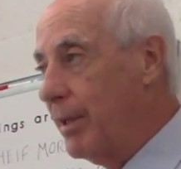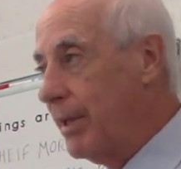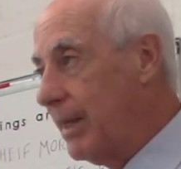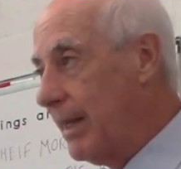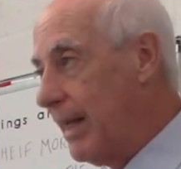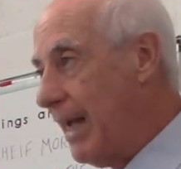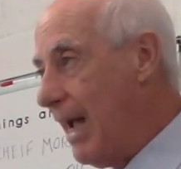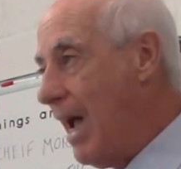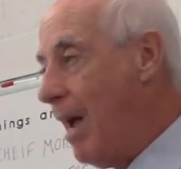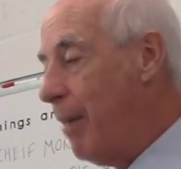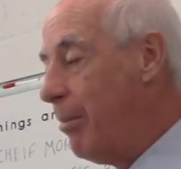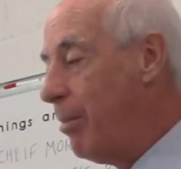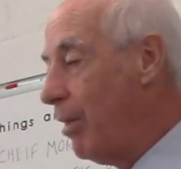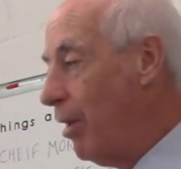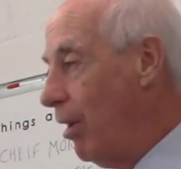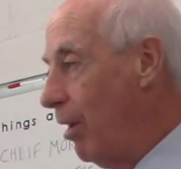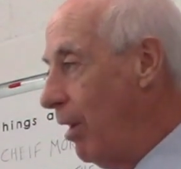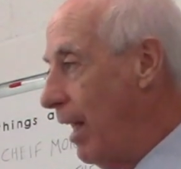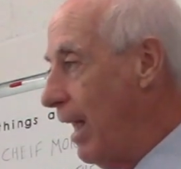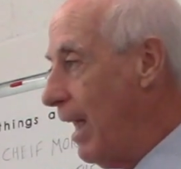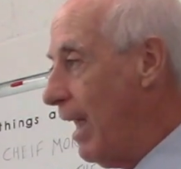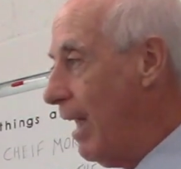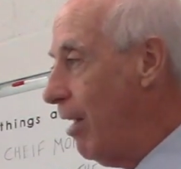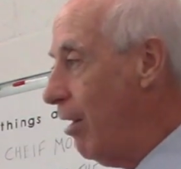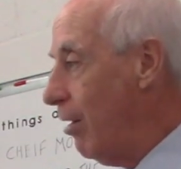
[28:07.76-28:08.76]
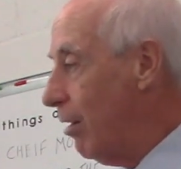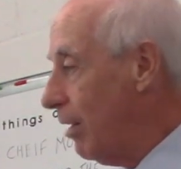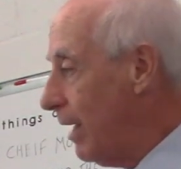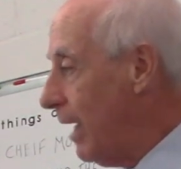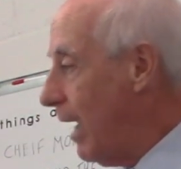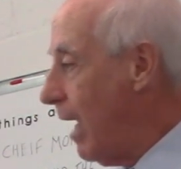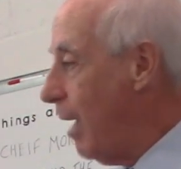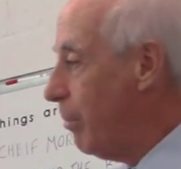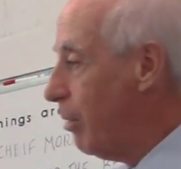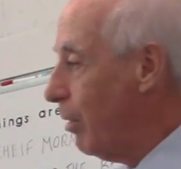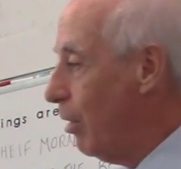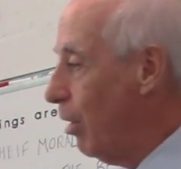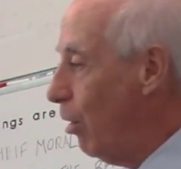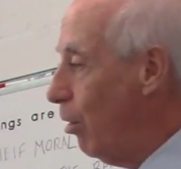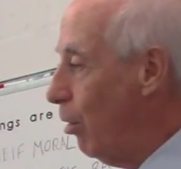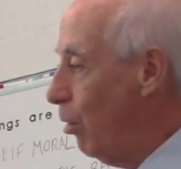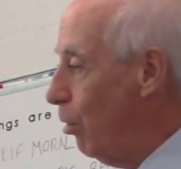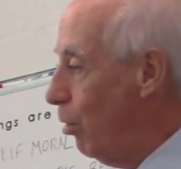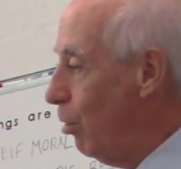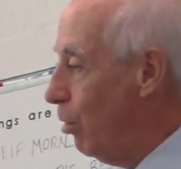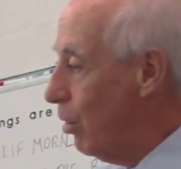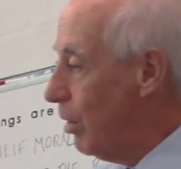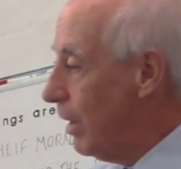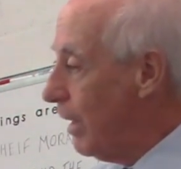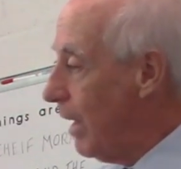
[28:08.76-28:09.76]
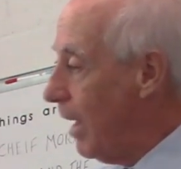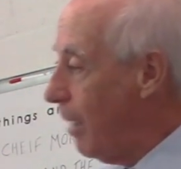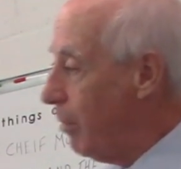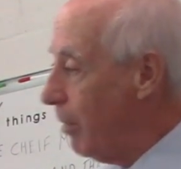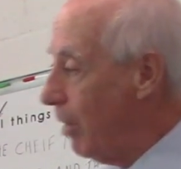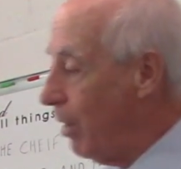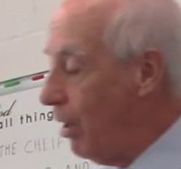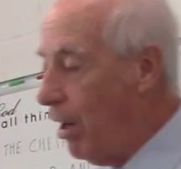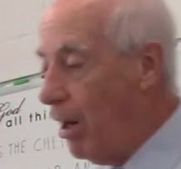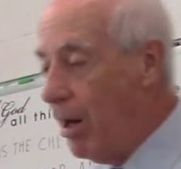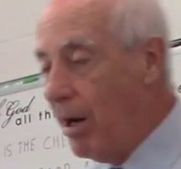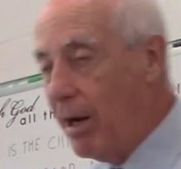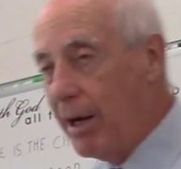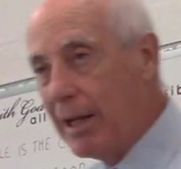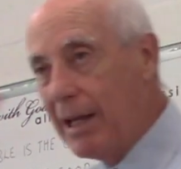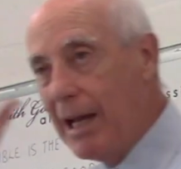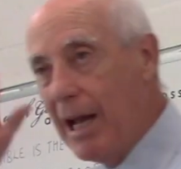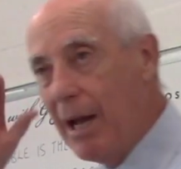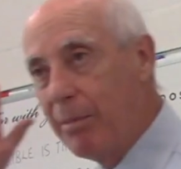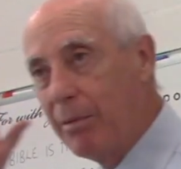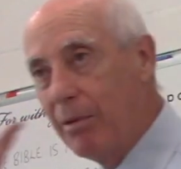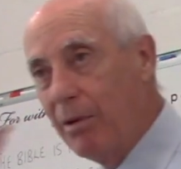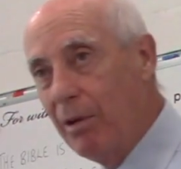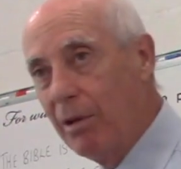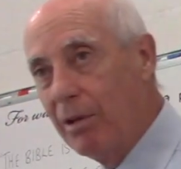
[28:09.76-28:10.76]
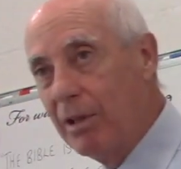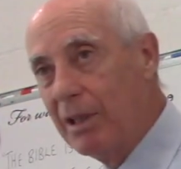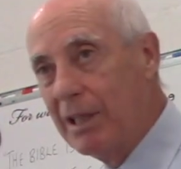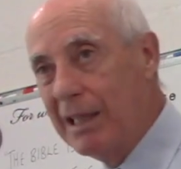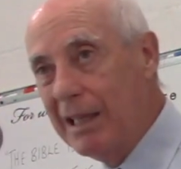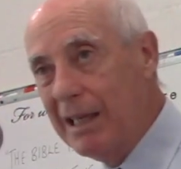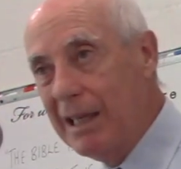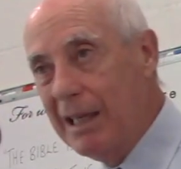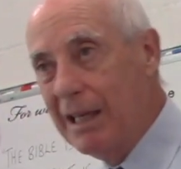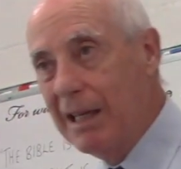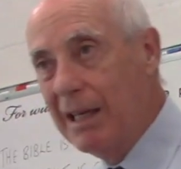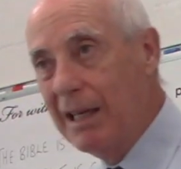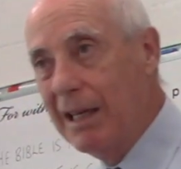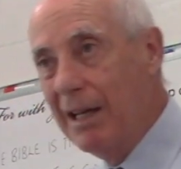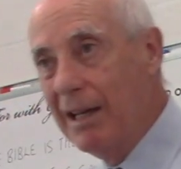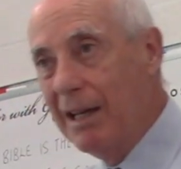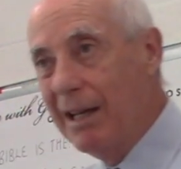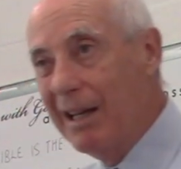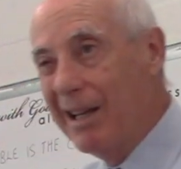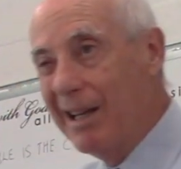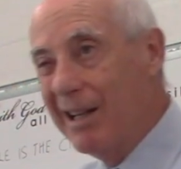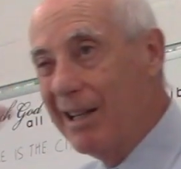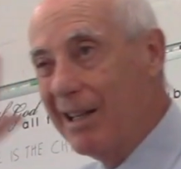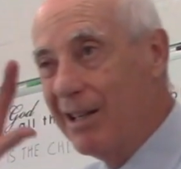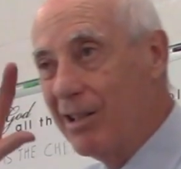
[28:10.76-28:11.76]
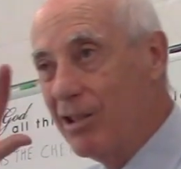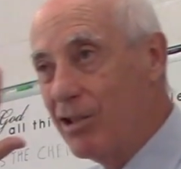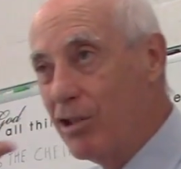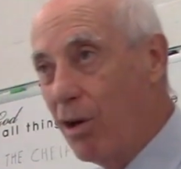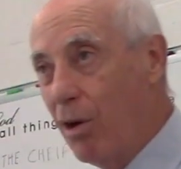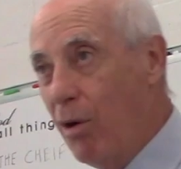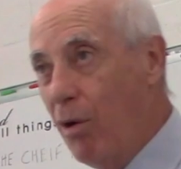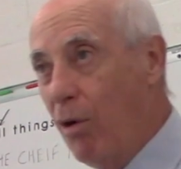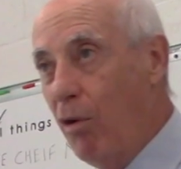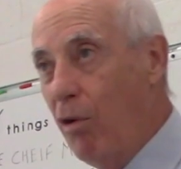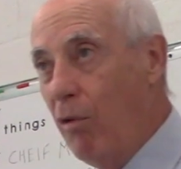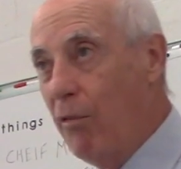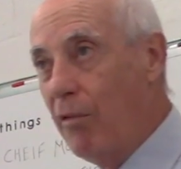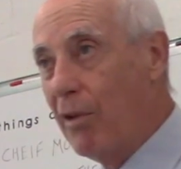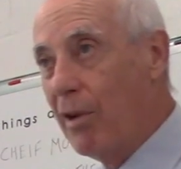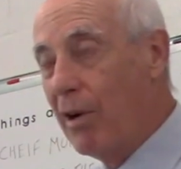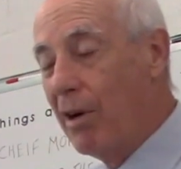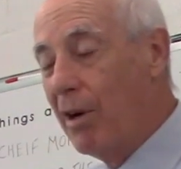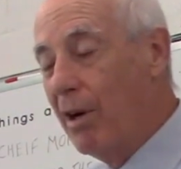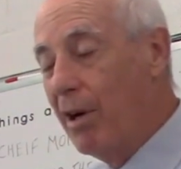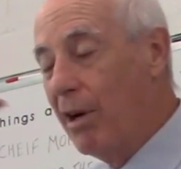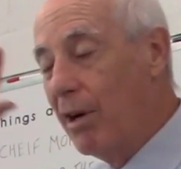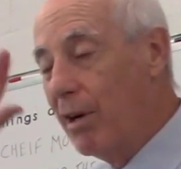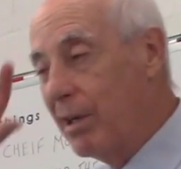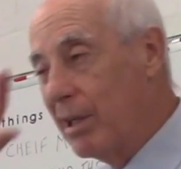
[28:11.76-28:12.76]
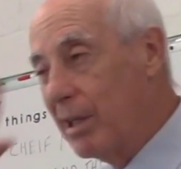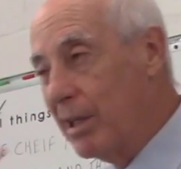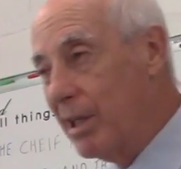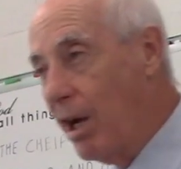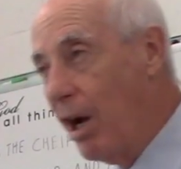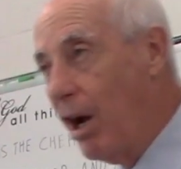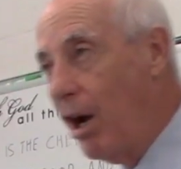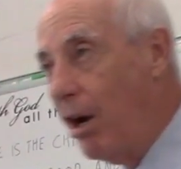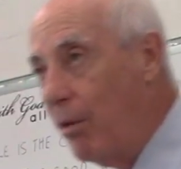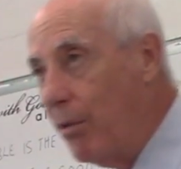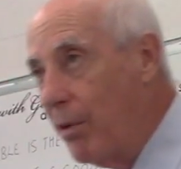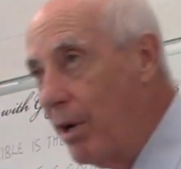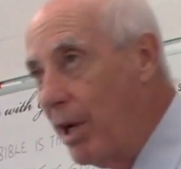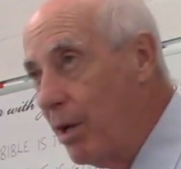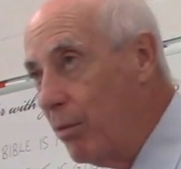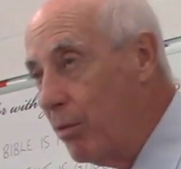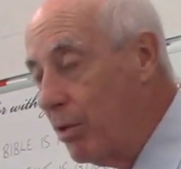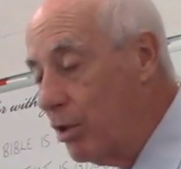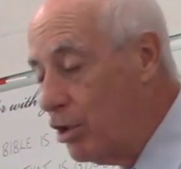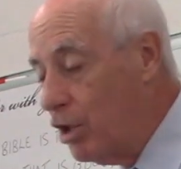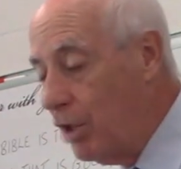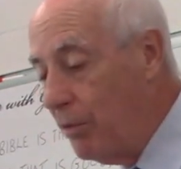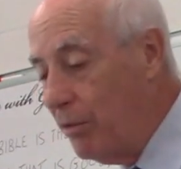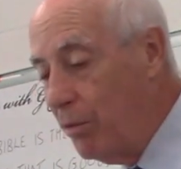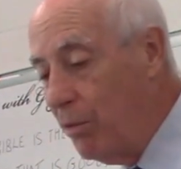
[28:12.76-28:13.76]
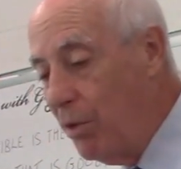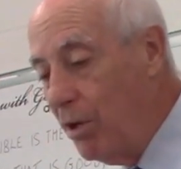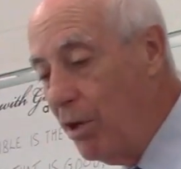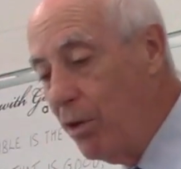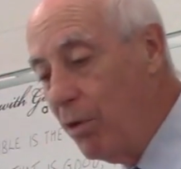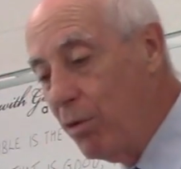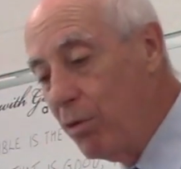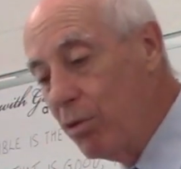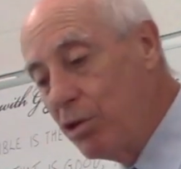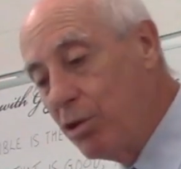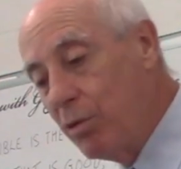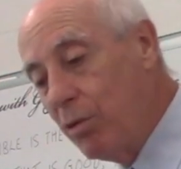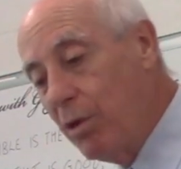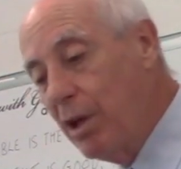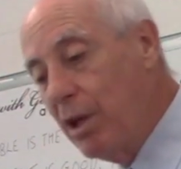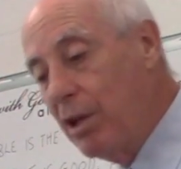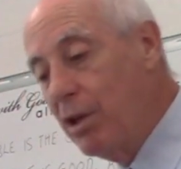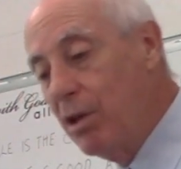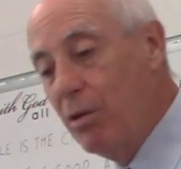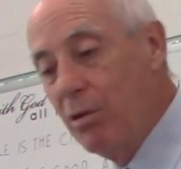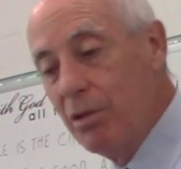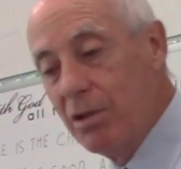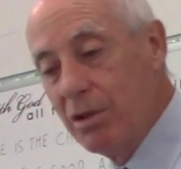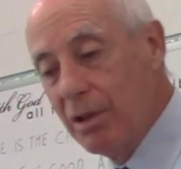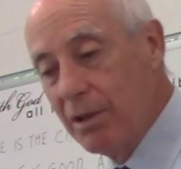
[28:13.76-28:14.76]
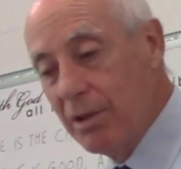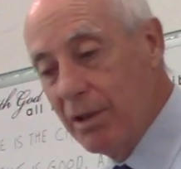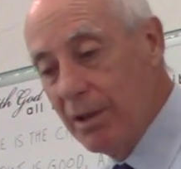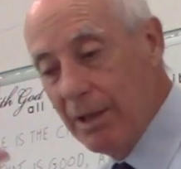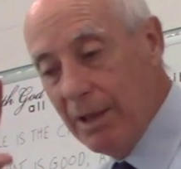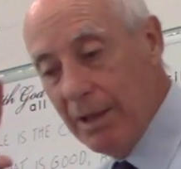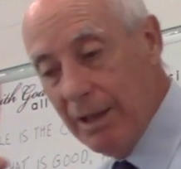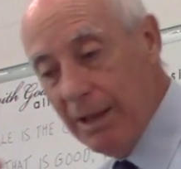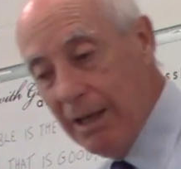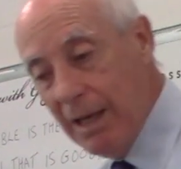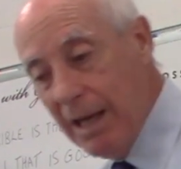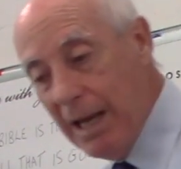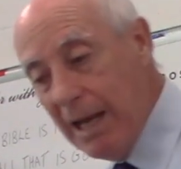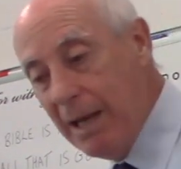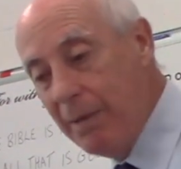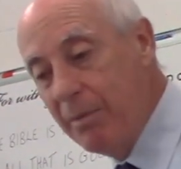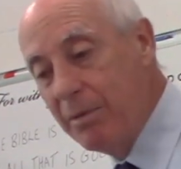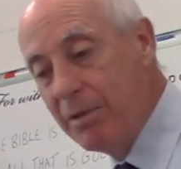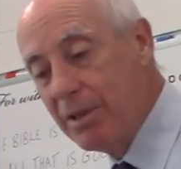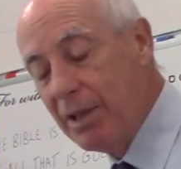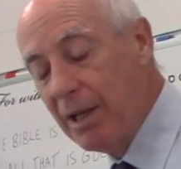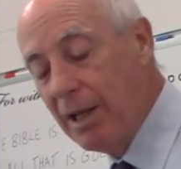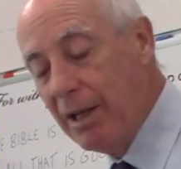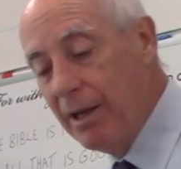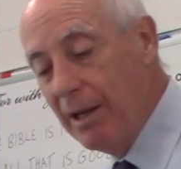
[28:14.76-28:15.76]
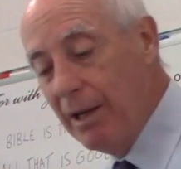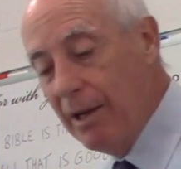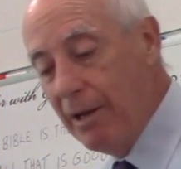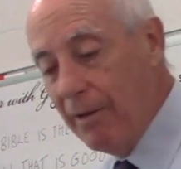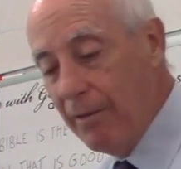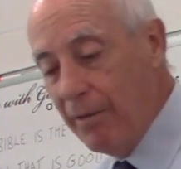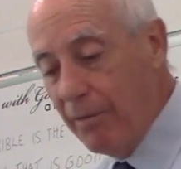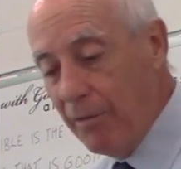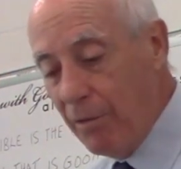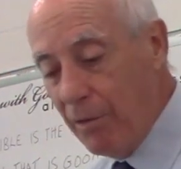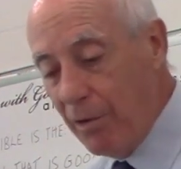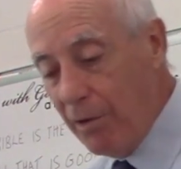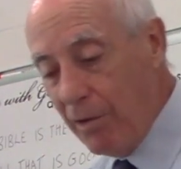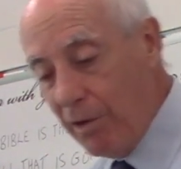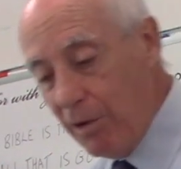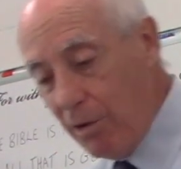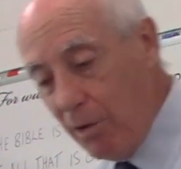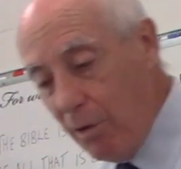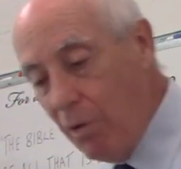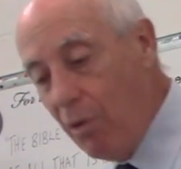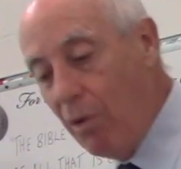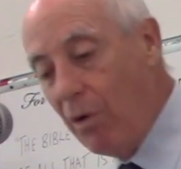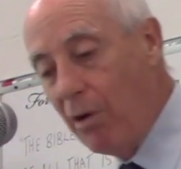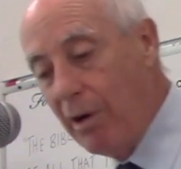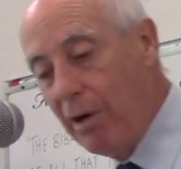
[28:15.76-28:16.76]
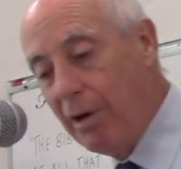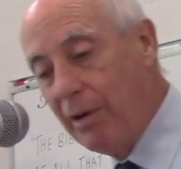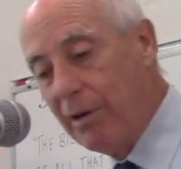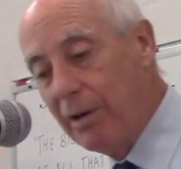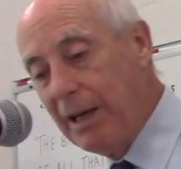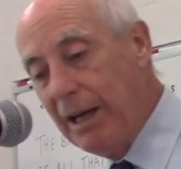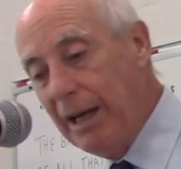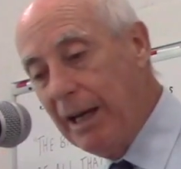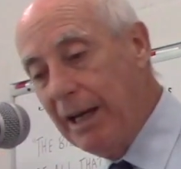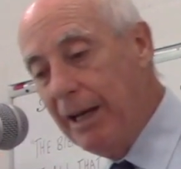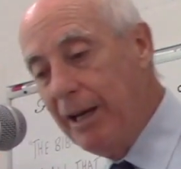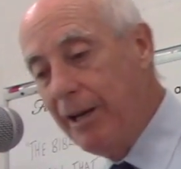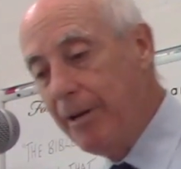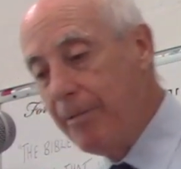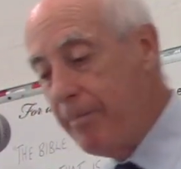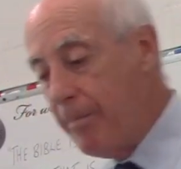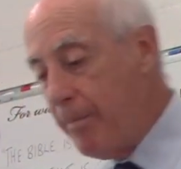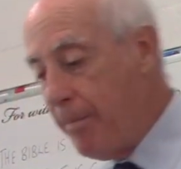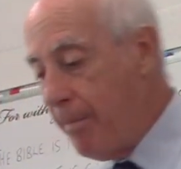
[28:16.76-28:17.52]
Capital L, capital O, capital R, capital D. Jehovah or Yahweh, whichever one of those you want to use, the names for the Lord, okay?